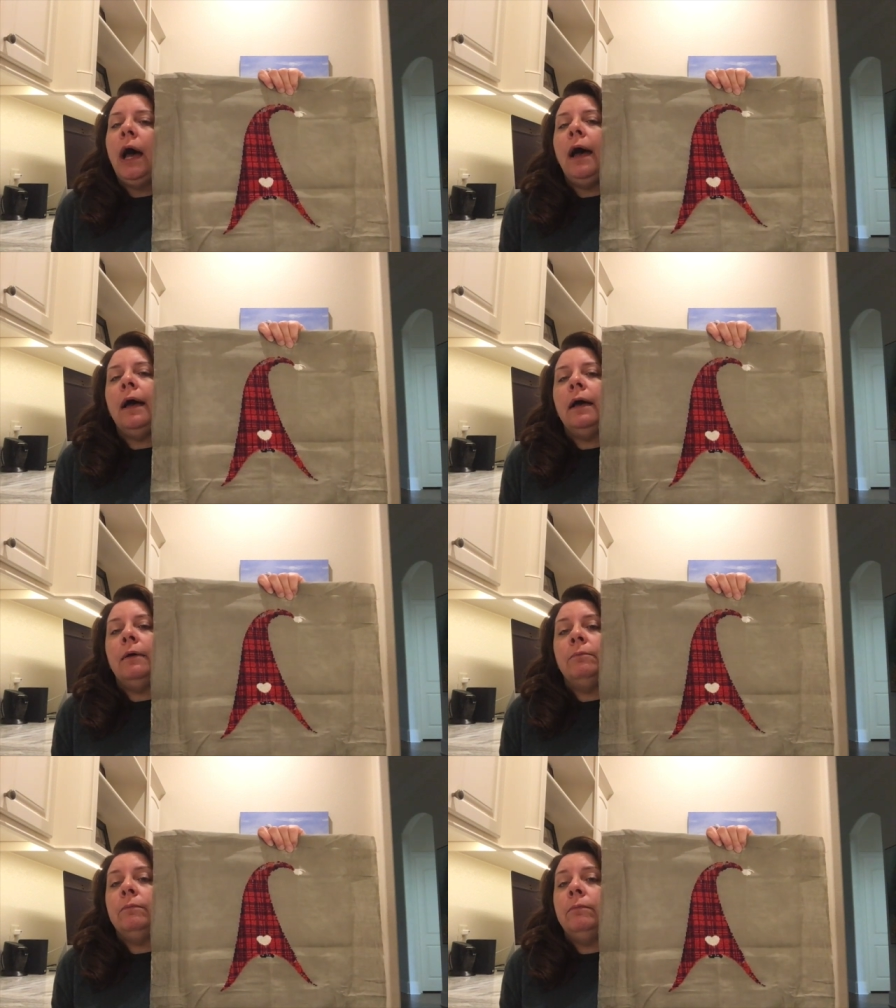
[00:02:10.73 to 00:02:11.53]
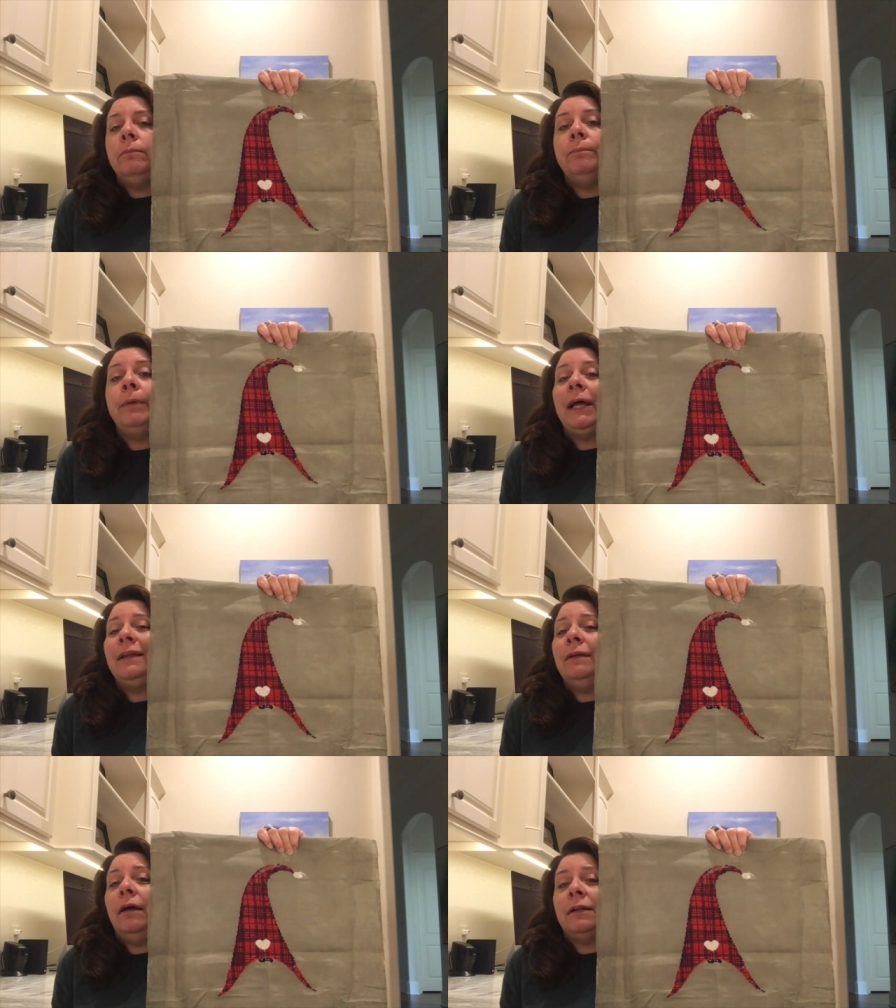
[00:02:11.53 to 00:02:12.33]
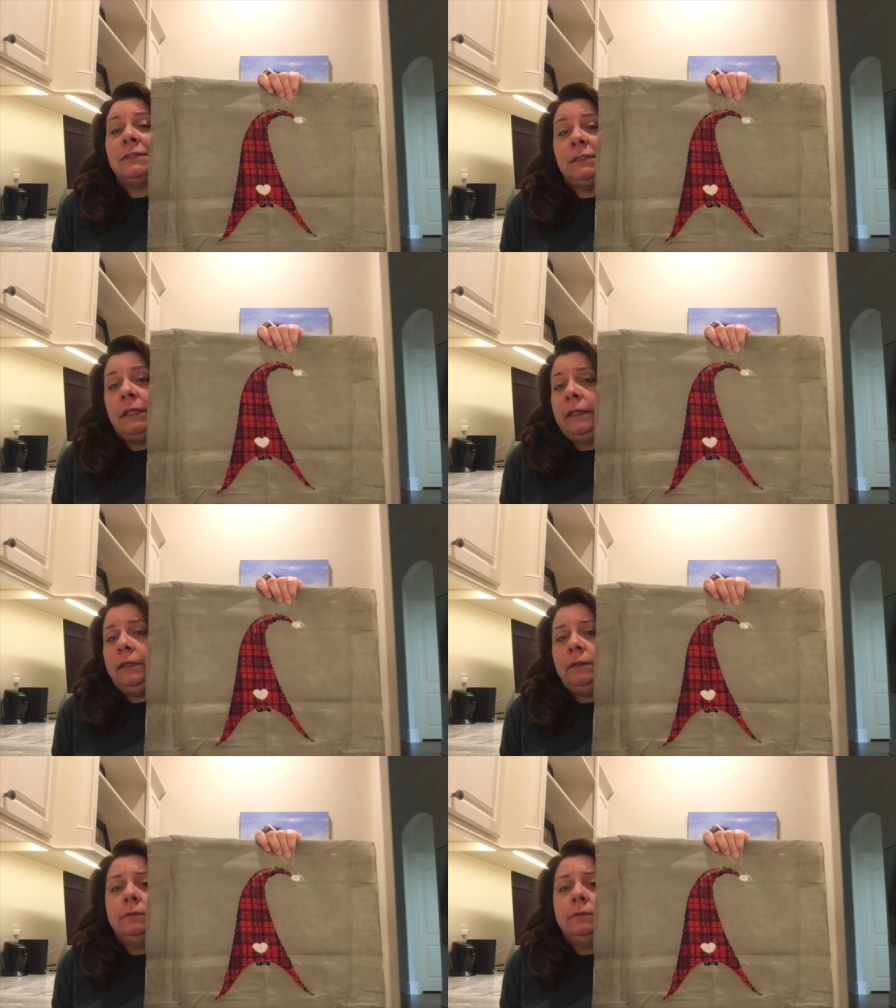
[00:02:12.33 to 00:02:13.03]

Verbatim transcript: um, but honestly,